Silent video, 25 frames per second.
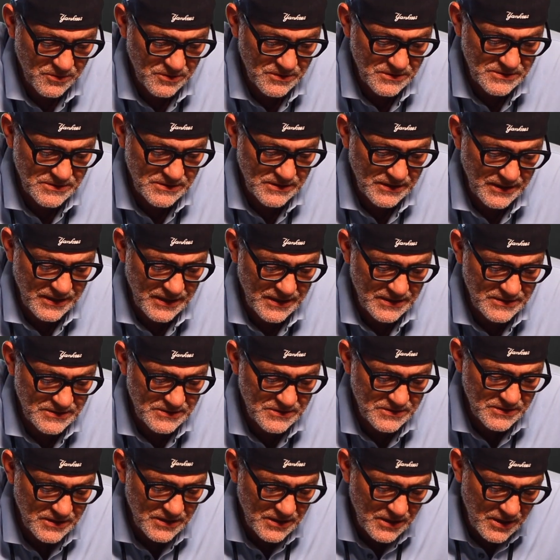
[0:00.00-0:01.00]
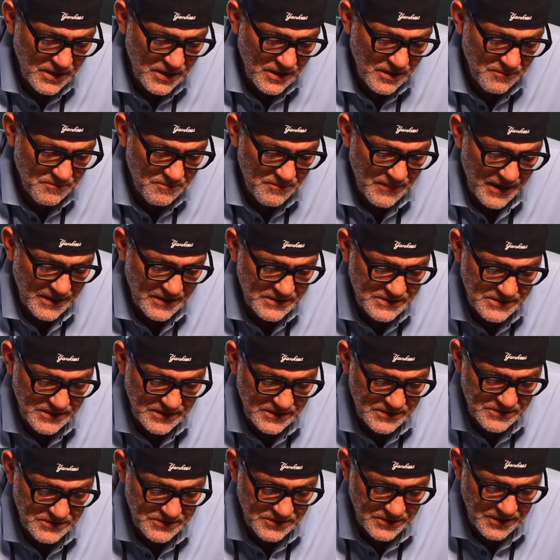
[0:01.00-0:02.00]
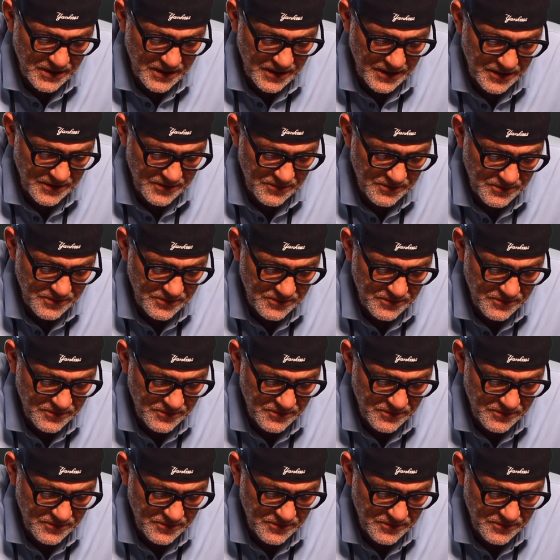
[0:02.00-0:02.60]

was against Manchester United.